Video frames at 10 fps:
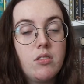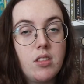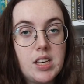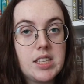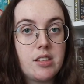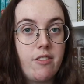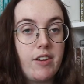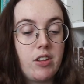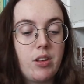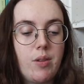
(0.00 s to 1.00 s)
these
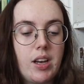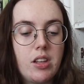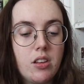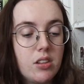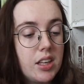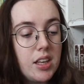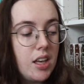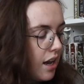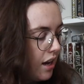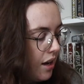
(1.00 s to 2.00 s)
fairly regularly
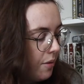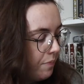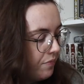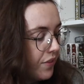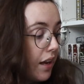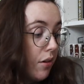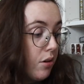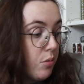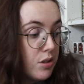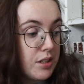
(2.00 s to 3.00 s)
um I don't
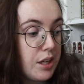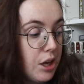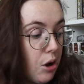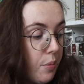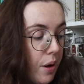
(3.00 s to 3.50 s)
know where it's gonna go,